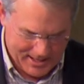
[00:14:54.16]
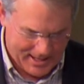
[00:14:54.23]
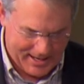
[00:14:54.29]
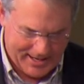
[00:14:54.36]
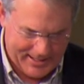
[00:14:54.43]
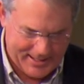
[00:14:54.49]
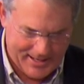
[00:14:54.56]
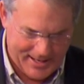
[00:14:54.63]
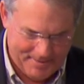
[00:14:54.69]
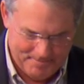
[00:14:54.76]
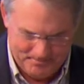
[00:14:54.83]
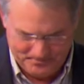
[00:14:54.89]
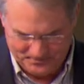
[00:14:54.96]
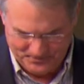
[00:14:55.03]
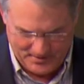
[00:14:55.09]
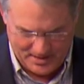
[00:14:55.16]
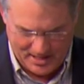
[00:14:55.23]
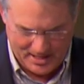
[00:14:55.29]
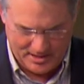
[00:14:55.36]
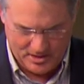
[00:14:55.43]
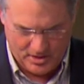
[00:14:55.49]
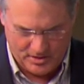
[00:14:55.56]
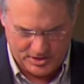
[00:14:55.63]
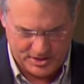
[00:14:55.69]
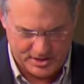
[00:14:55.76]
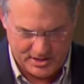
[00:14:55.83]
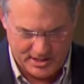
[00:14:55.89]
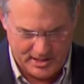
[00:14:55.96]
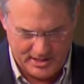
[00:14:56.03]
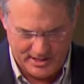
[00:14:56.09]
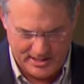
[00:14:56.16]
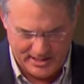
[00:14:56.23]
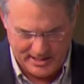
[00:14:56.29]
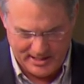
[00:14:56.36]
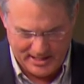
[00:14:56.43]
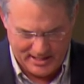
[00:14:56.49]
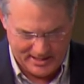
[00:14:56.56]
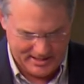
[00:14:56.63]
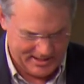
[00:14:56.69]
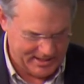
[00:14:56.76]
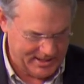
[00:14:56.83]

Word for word: I, uh, I noticed that in the uh,